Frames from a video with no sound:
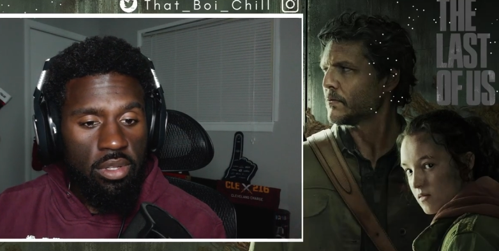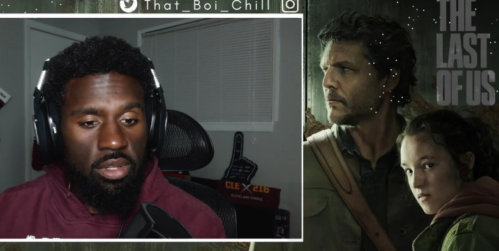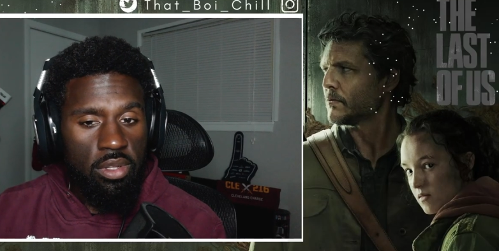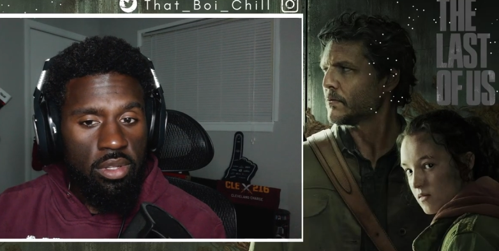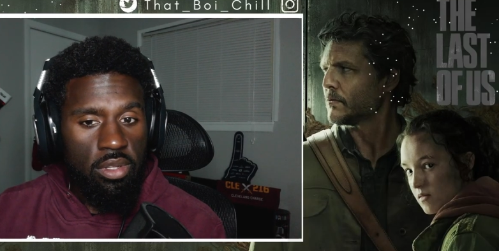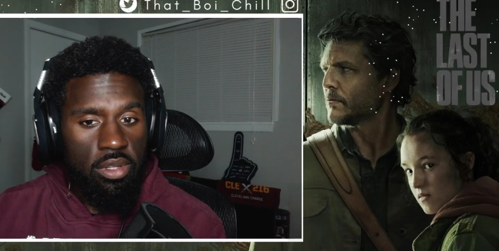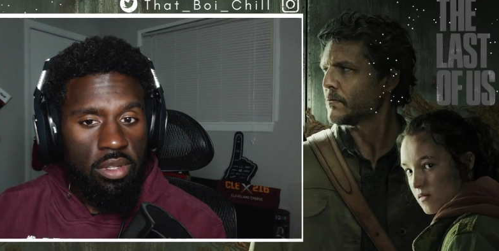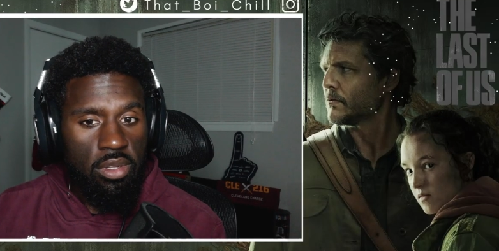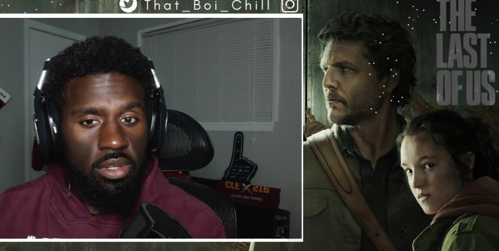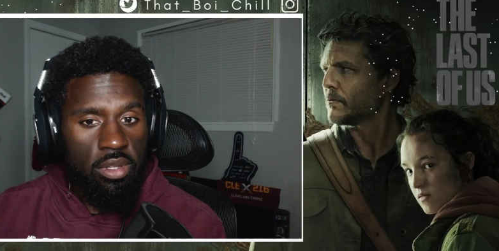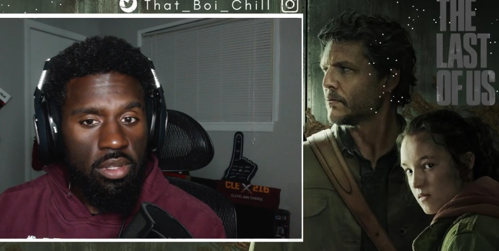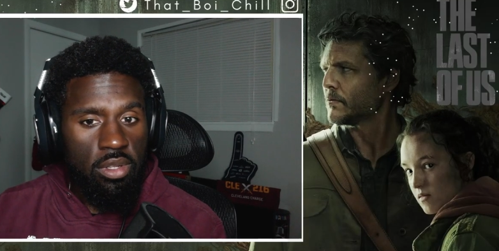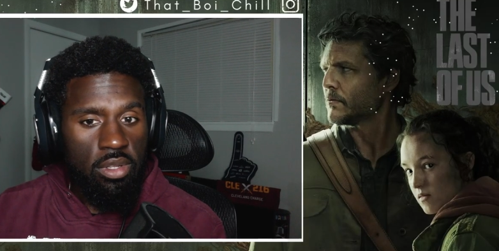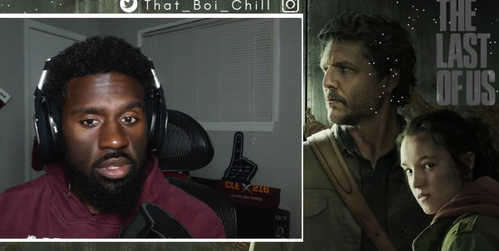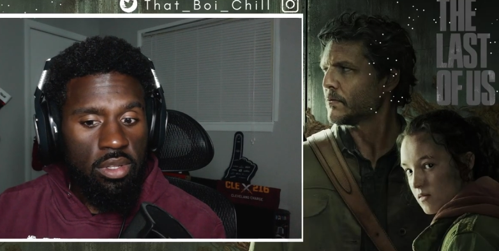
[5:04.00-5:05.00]

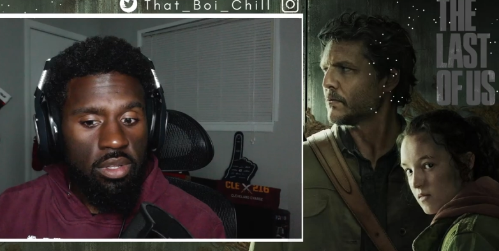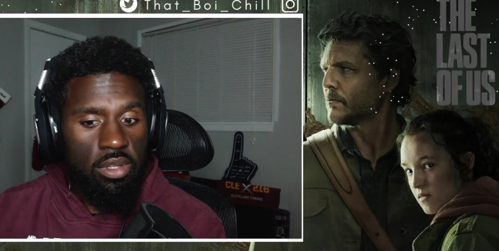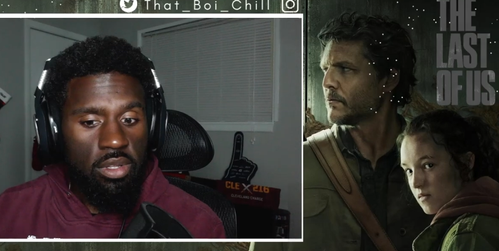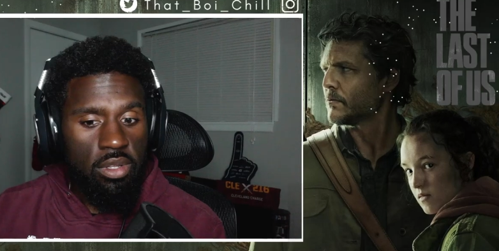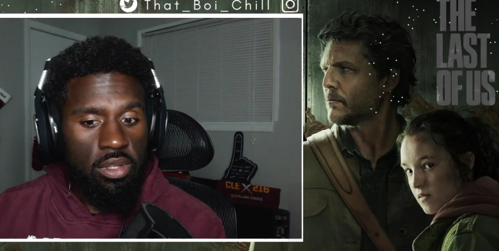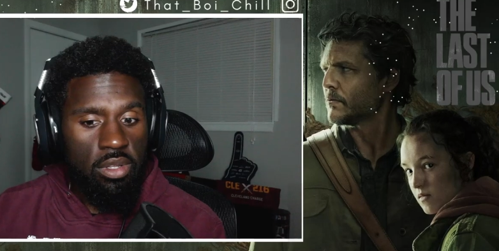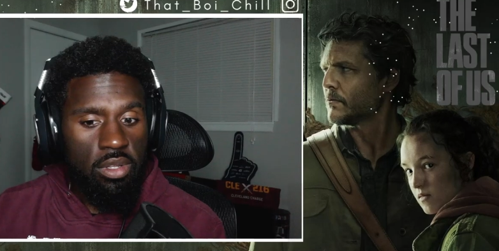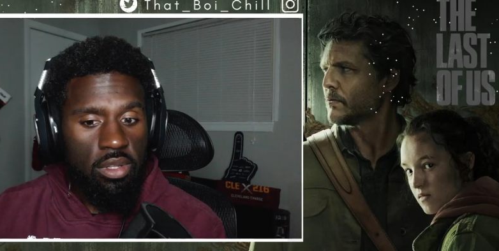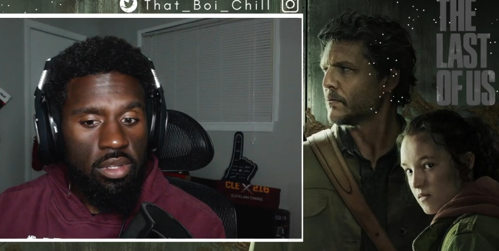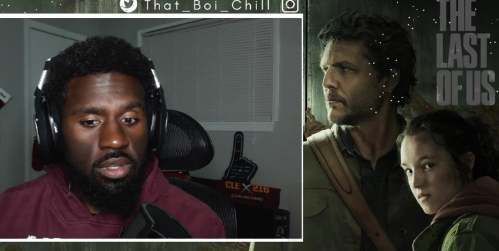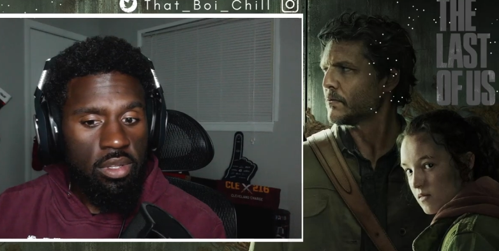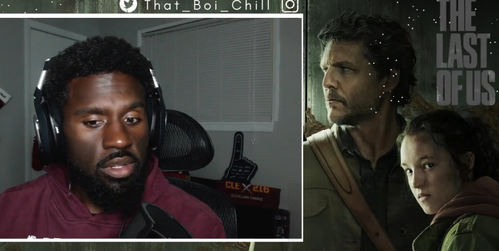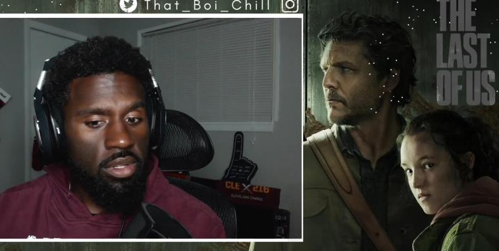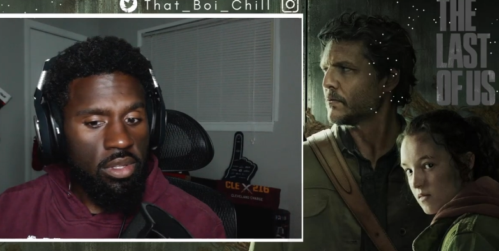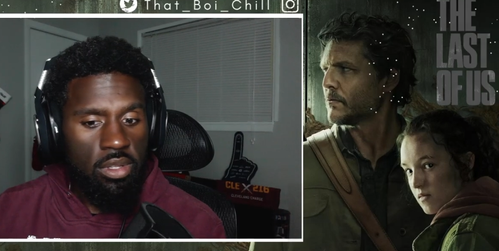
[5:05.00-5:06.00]

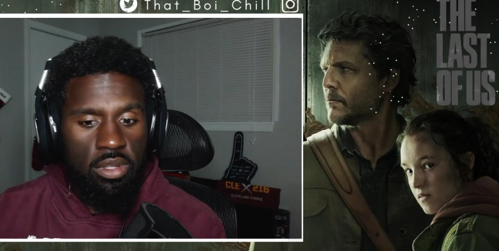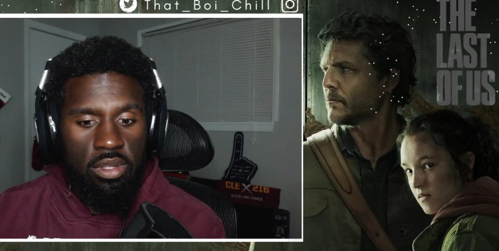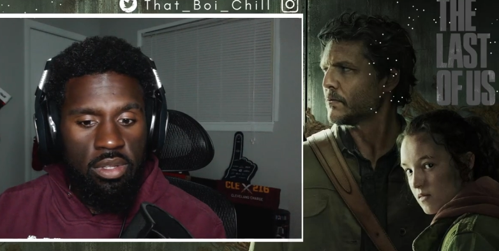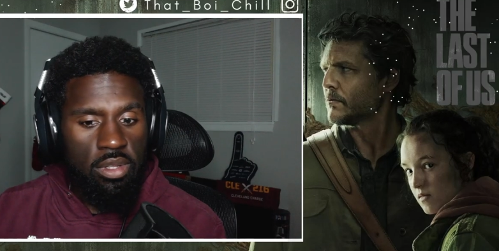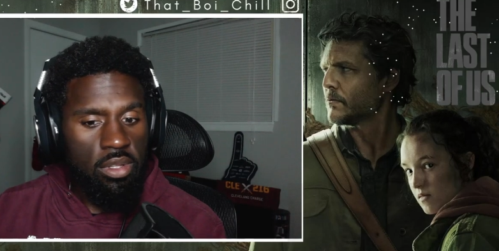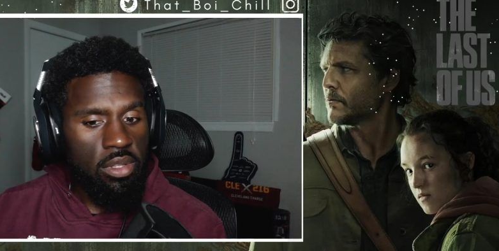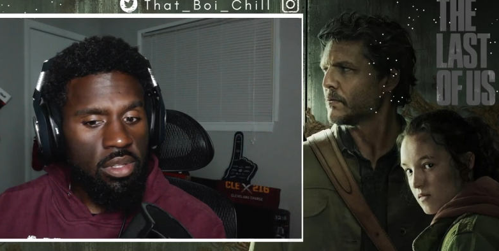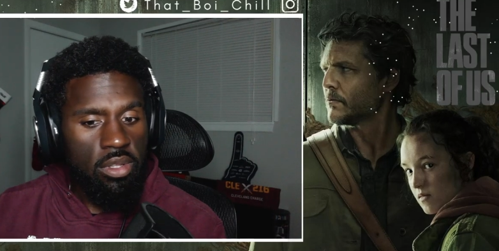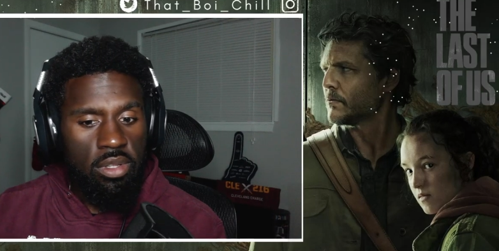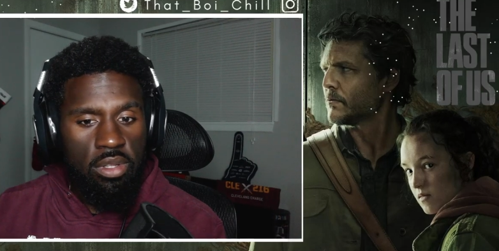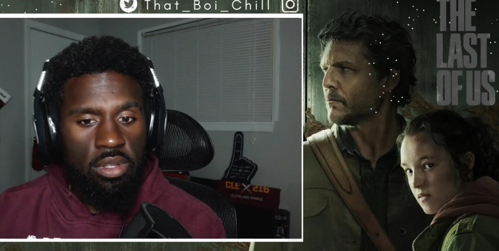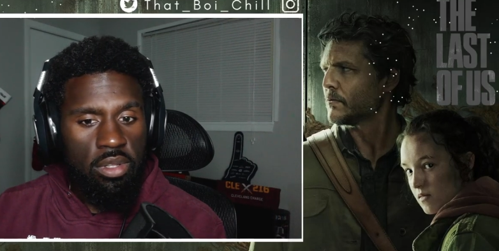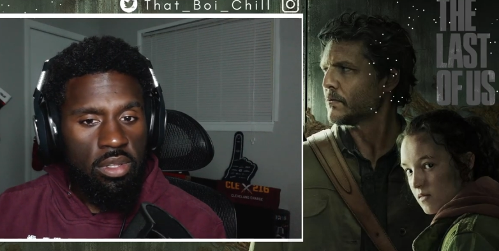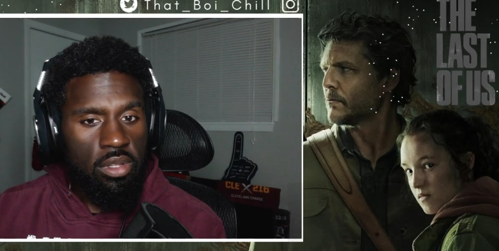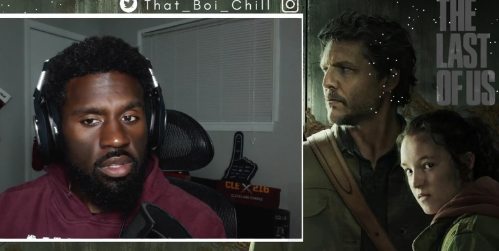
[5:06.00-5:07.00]

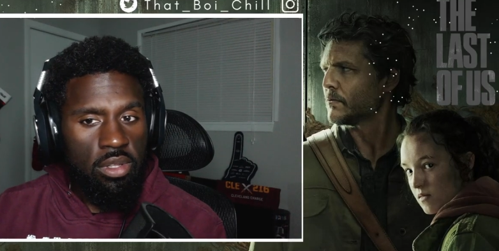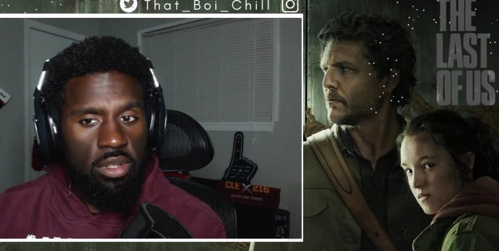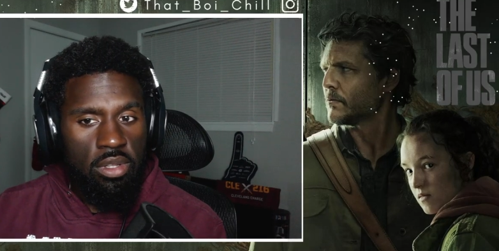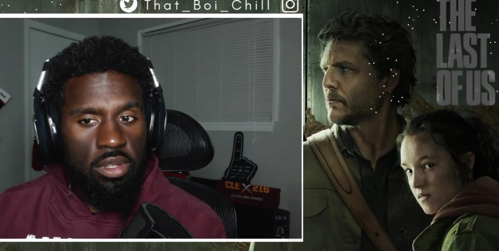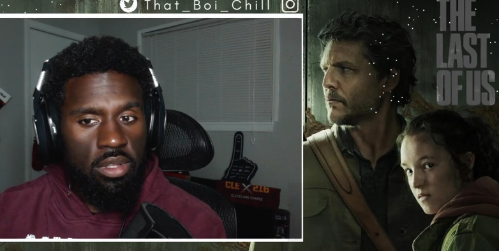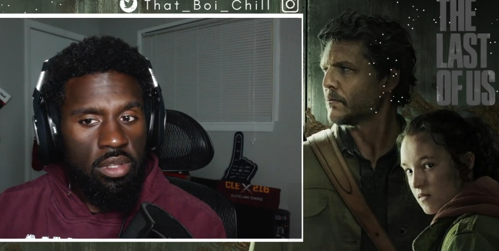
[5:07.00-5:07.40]
[no speech]